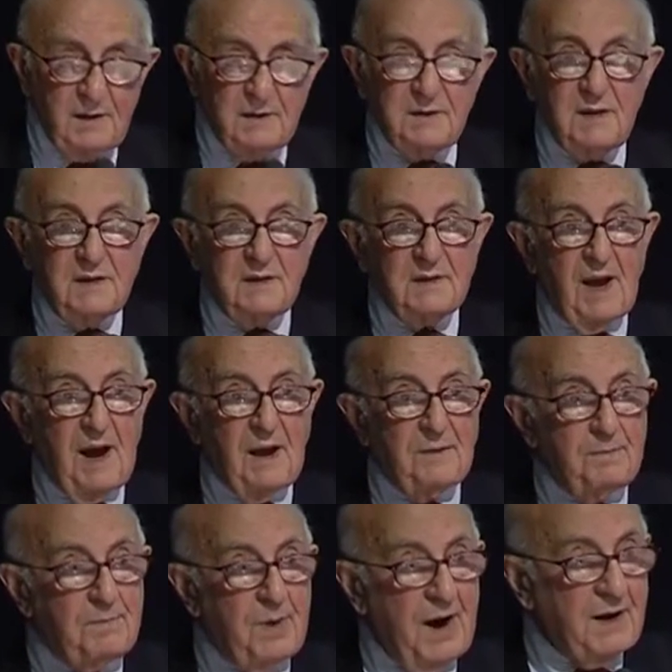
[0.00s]
This
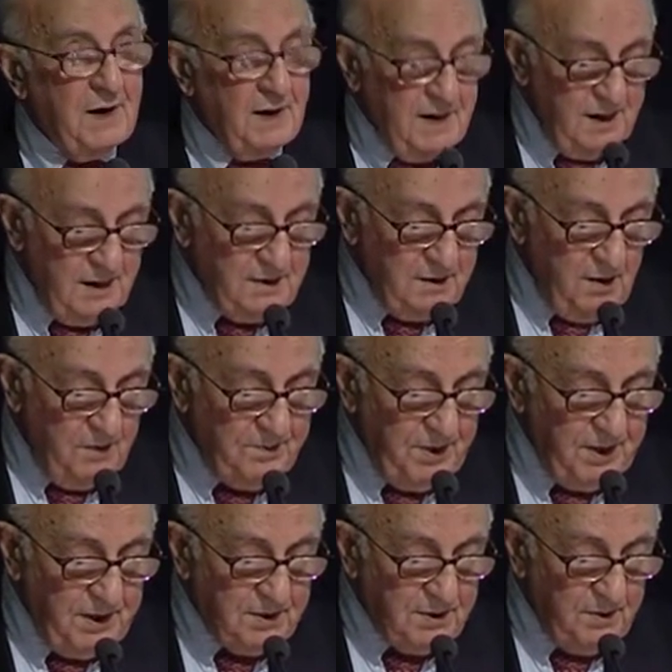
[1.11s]
unparalleled
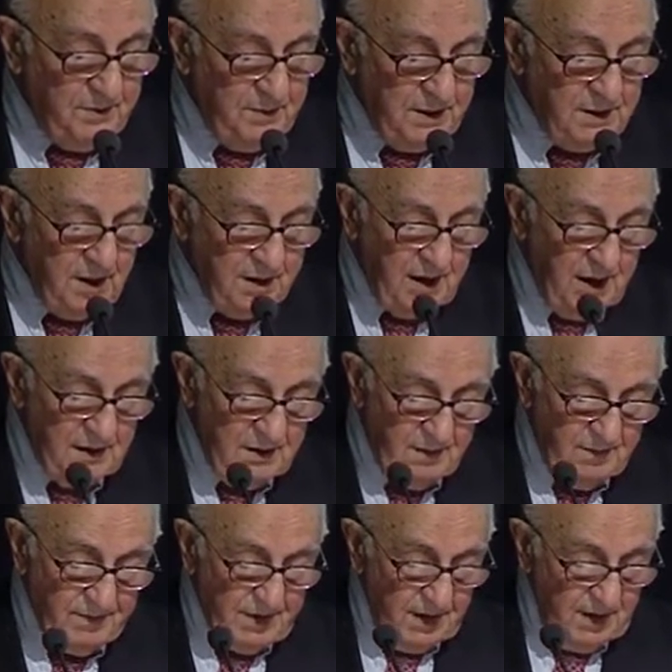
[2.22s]
compilation of material
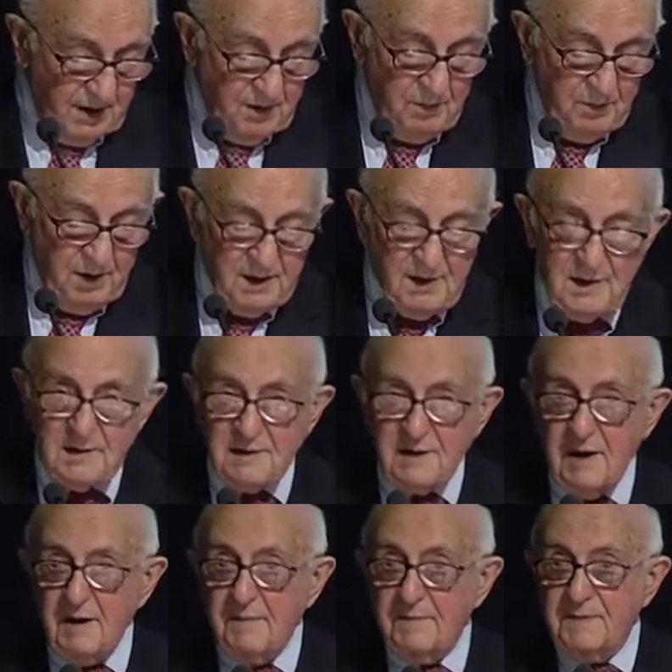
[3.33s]
will
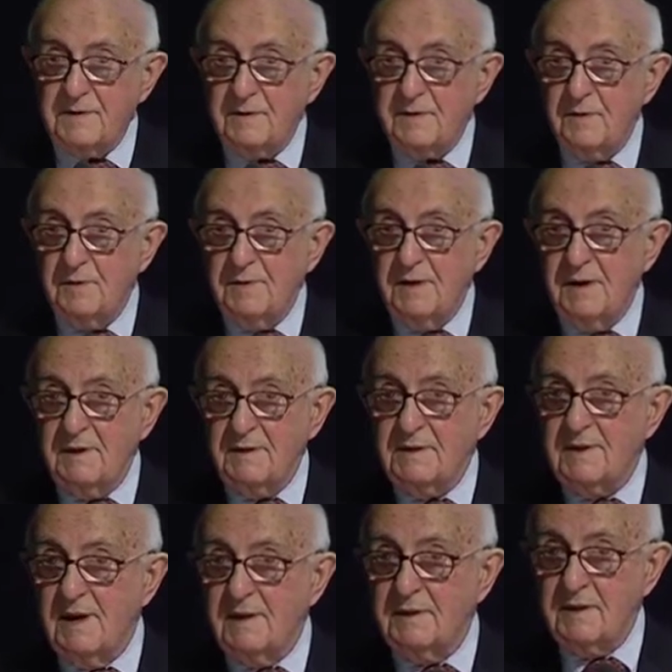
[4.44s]
serve students
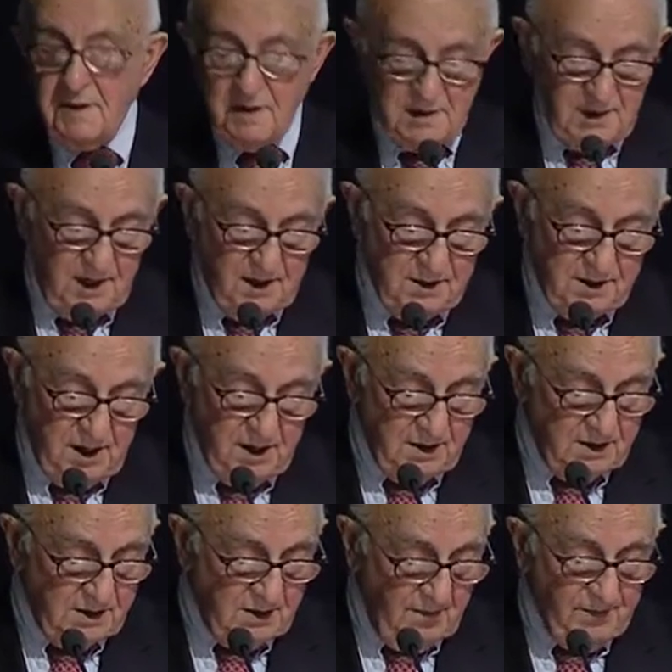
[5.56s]
and
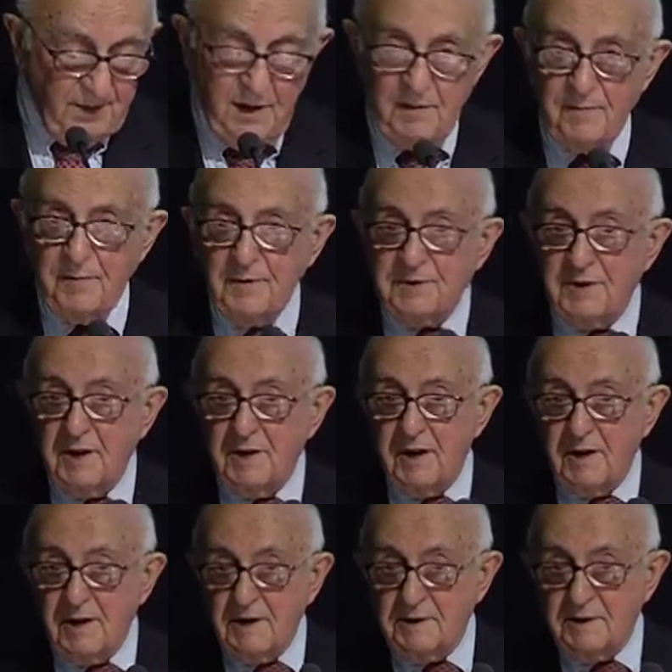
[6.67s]
researchers for
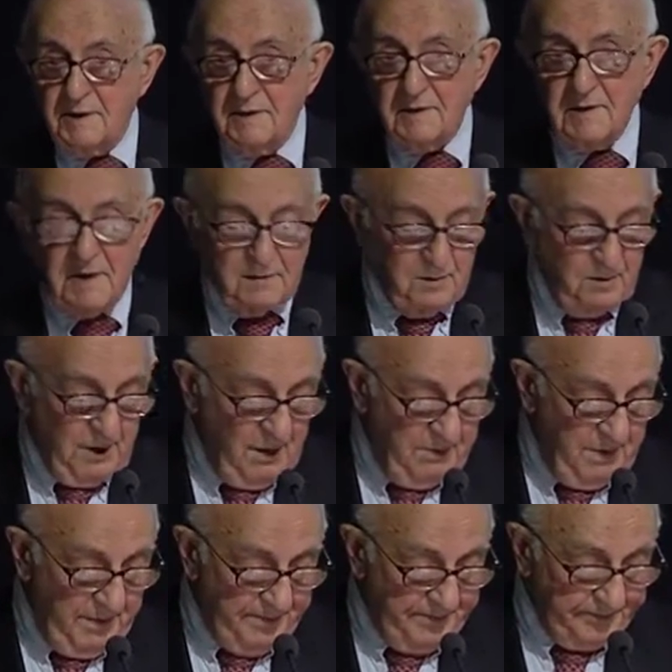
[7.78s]
generations to
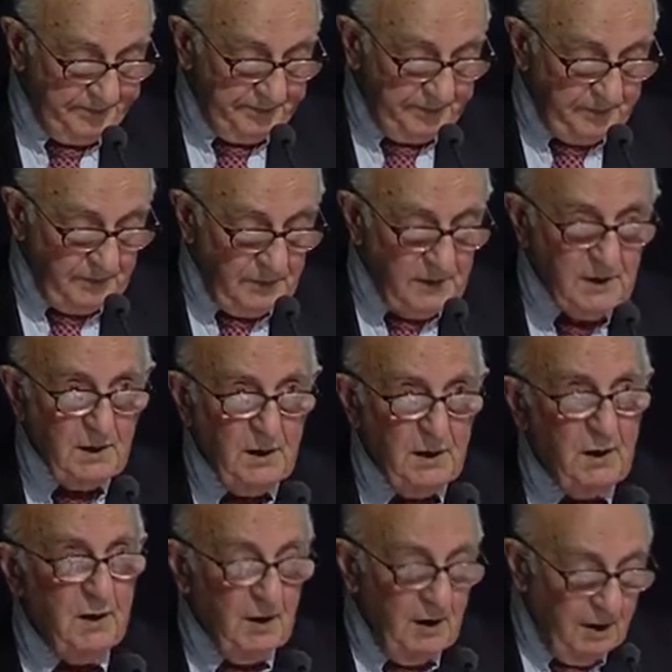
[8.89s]
come.
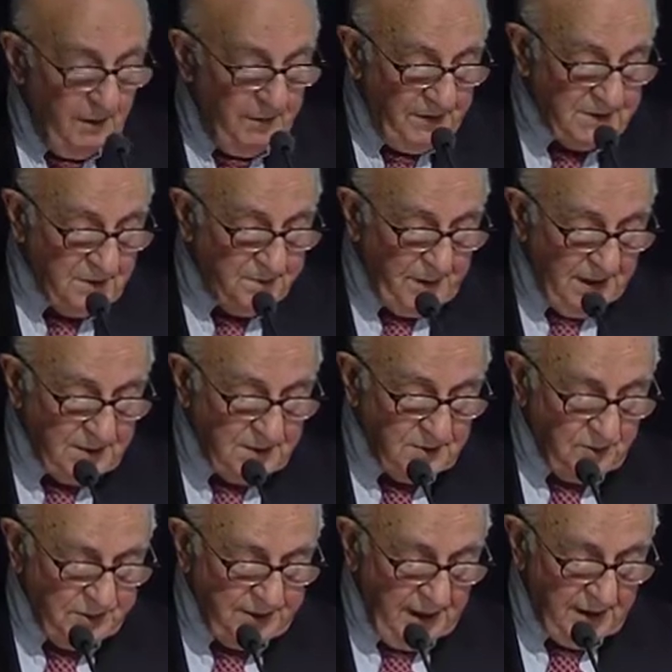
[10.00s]
Over the past
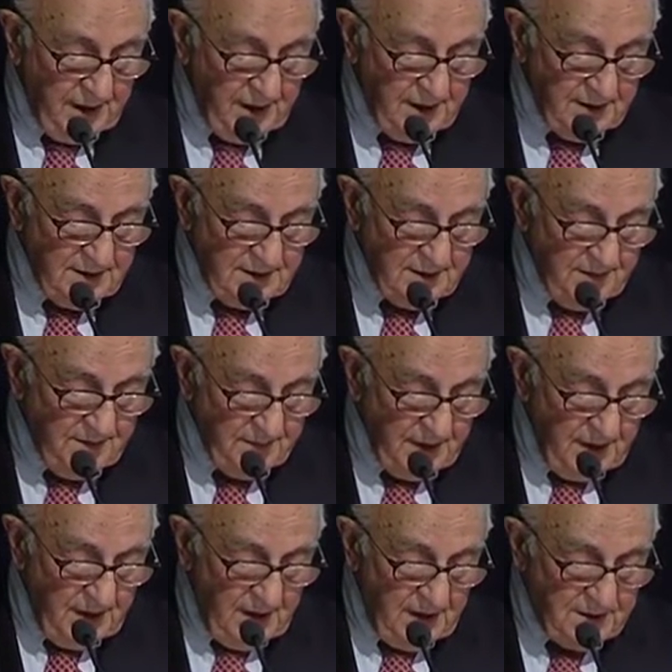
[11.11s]
2 decades,
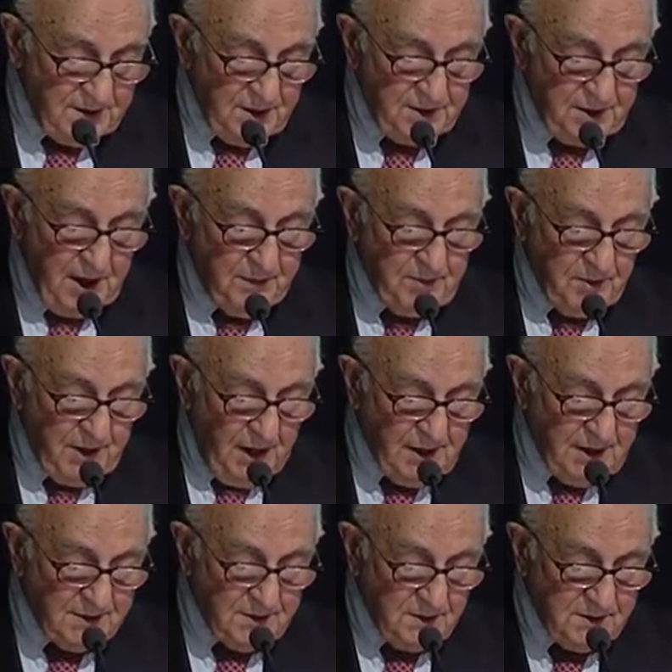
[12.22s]
the tribunal
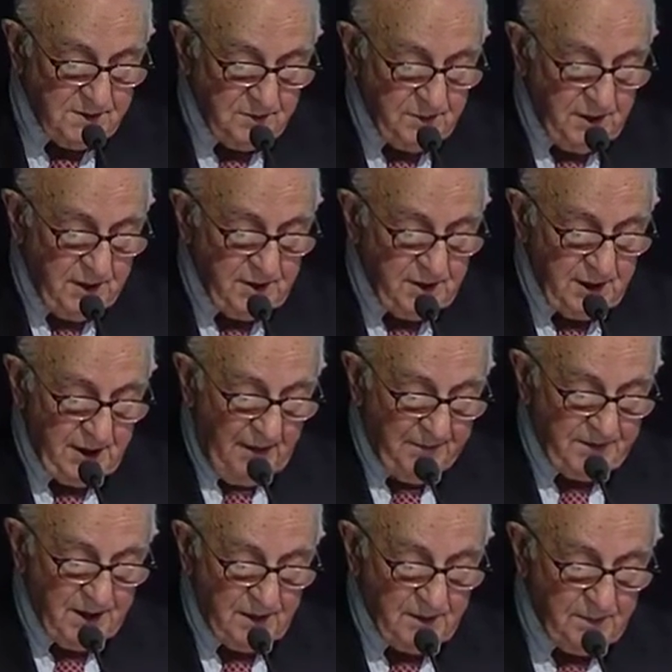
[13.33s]
has also
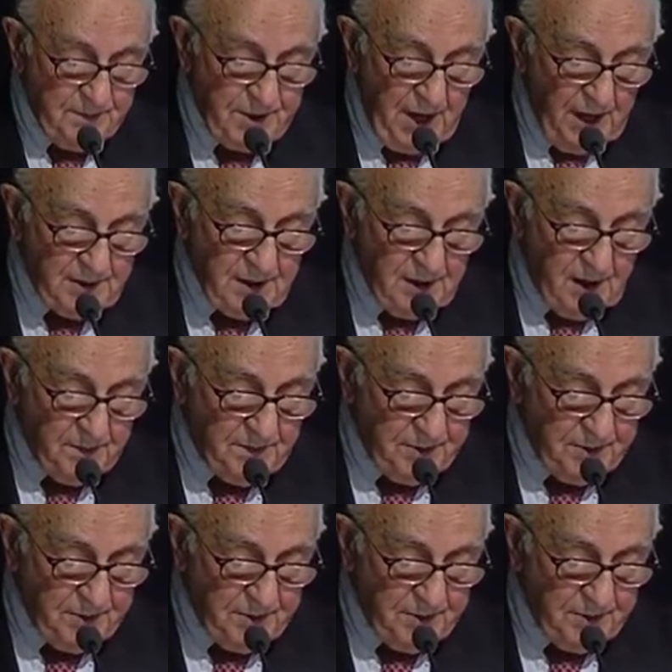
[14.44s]
crafted practical